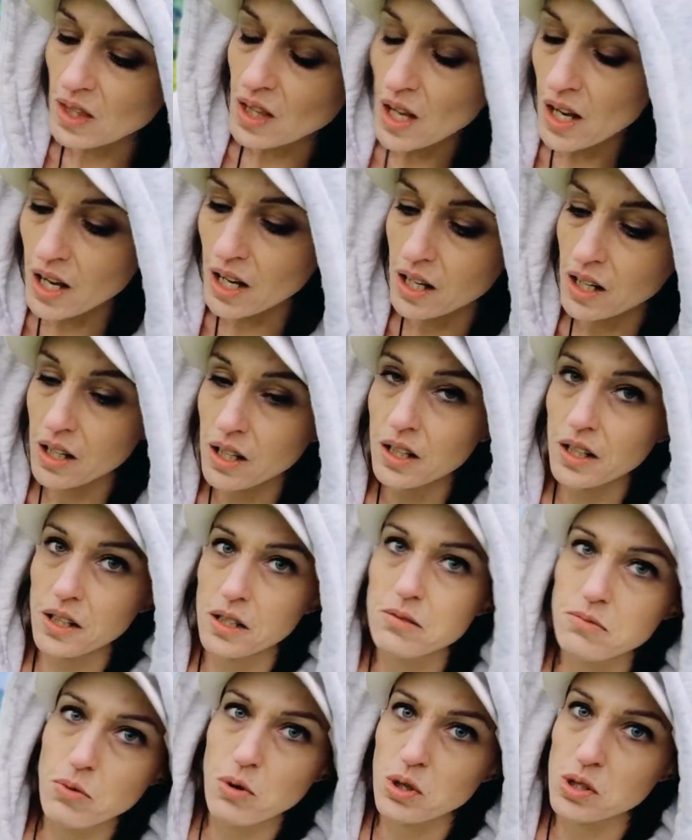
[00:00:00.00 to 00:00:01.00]
uh,
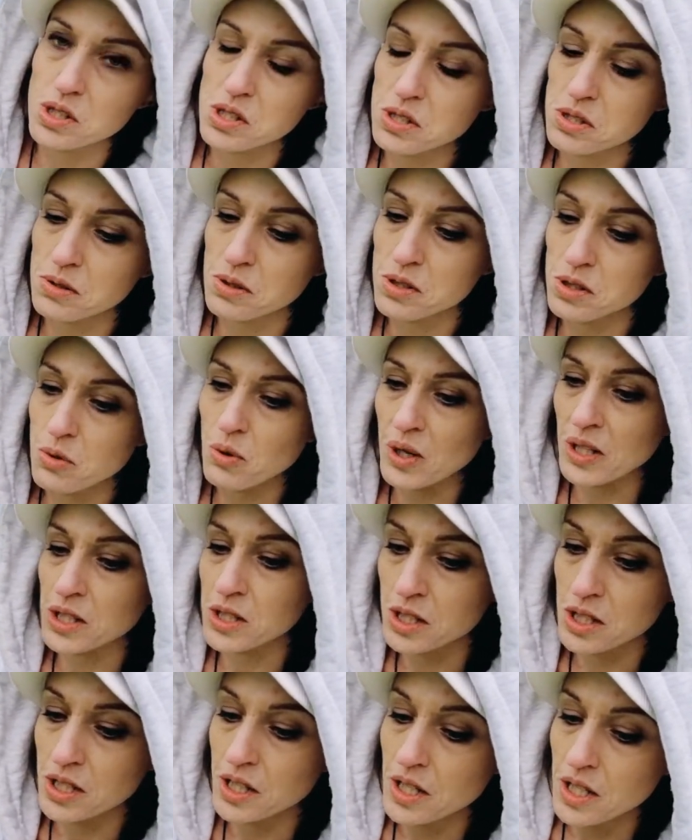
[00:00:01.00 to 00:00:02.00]
it was
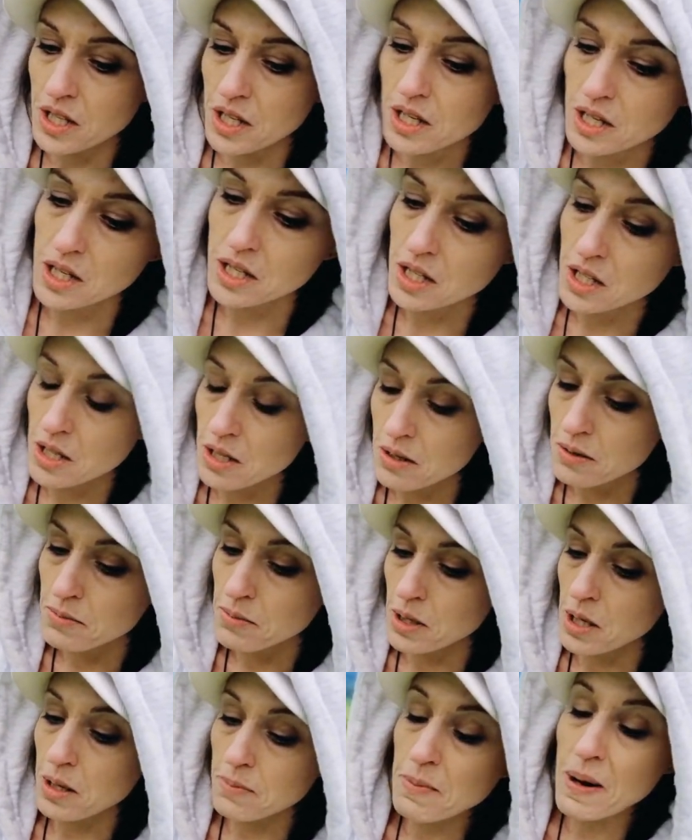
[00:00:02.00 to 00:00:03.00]
quite
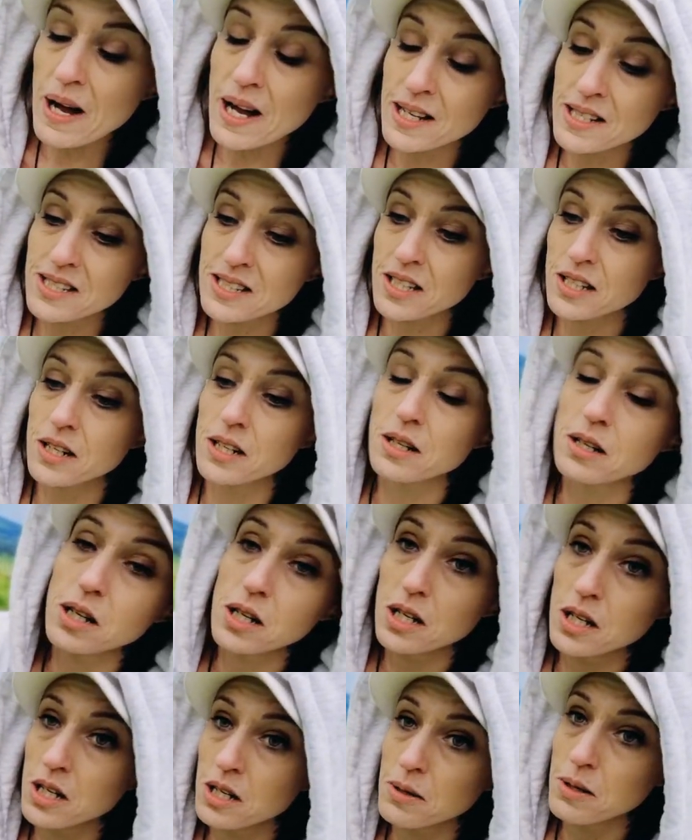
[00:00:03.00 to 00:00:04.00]
master
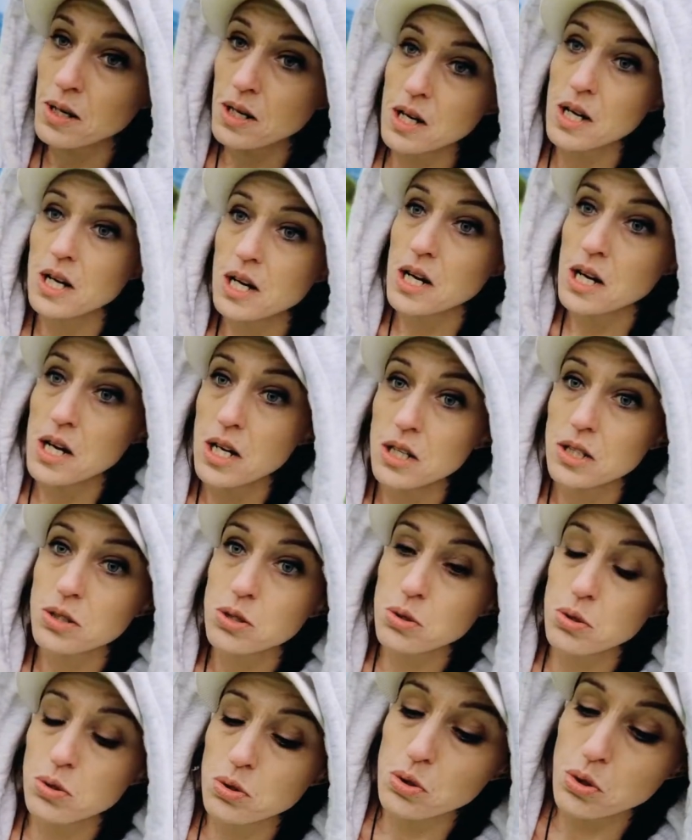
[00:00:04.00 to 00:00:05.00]

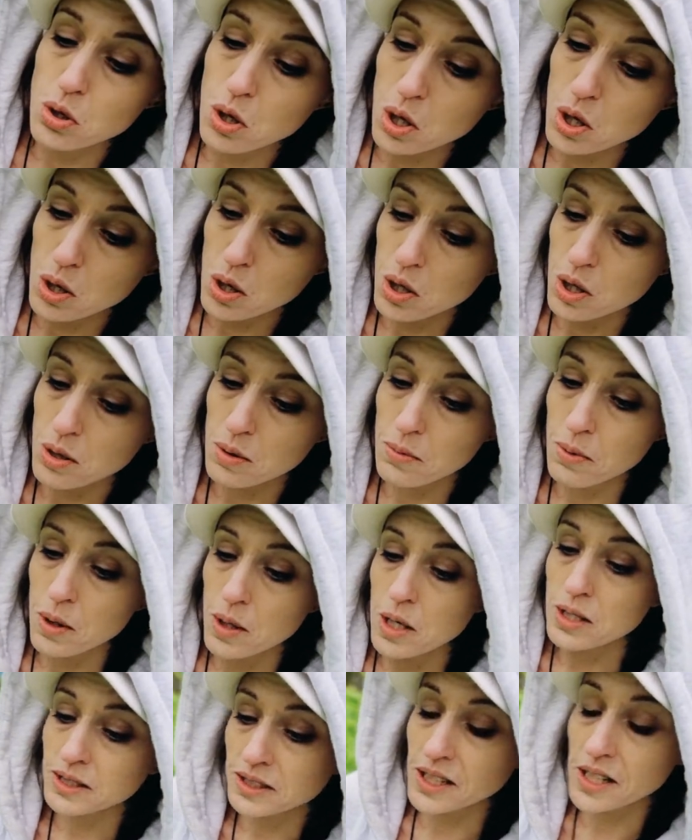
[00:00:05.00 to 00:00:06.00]
to
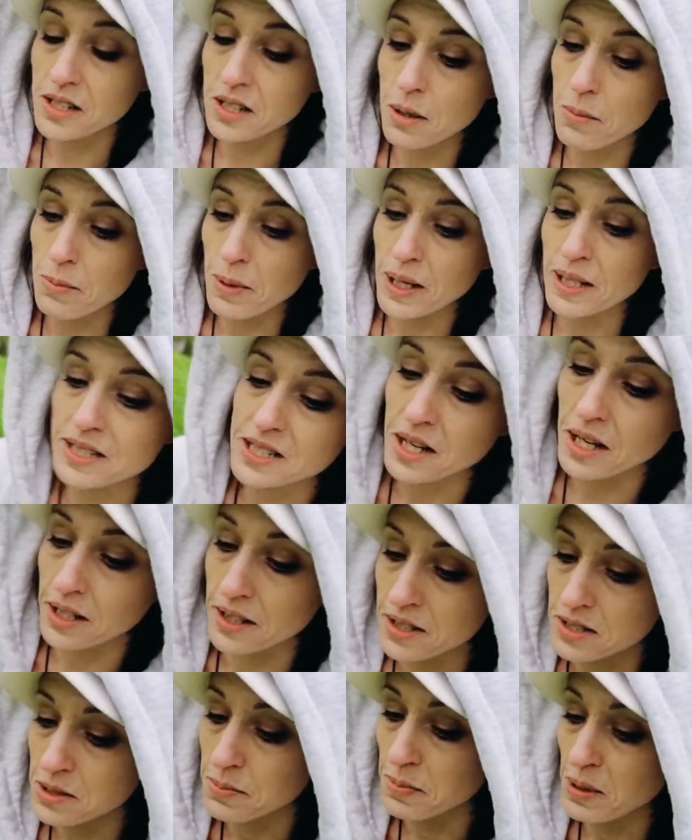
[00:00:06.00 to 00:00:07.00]
set up my
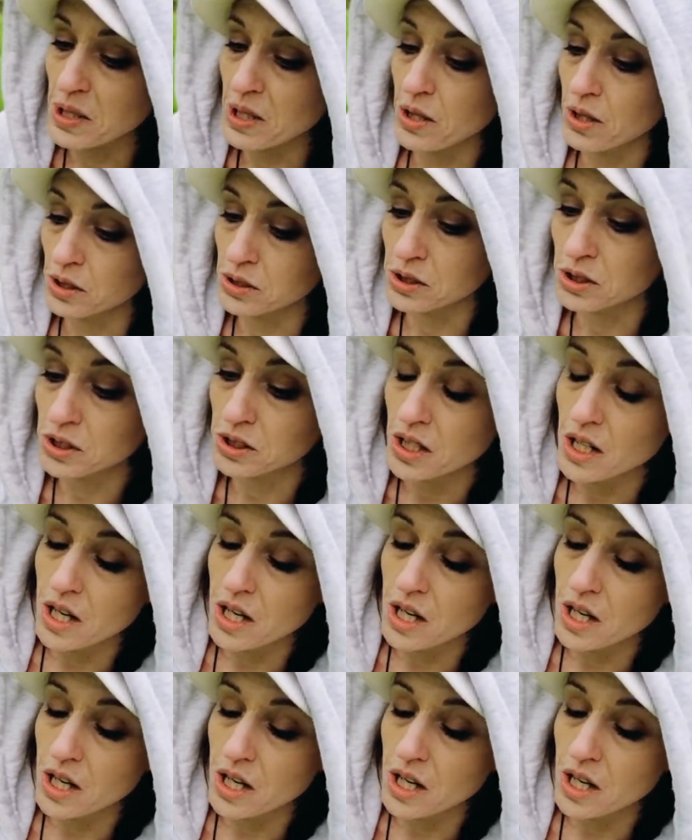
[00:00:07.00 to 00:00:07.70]
tent because